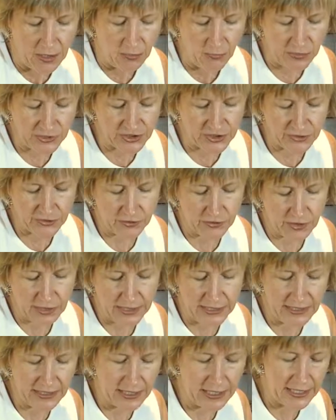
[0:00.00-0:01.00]
which are
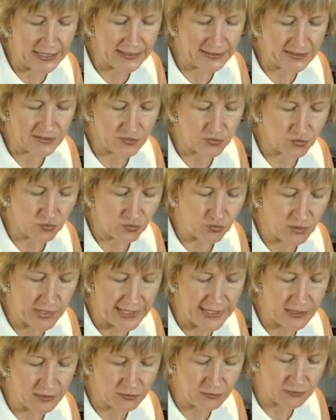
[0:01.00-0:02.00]
a nice
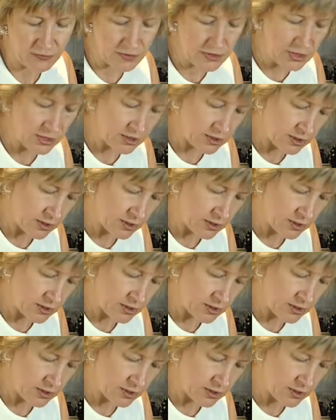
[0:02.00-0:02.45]
round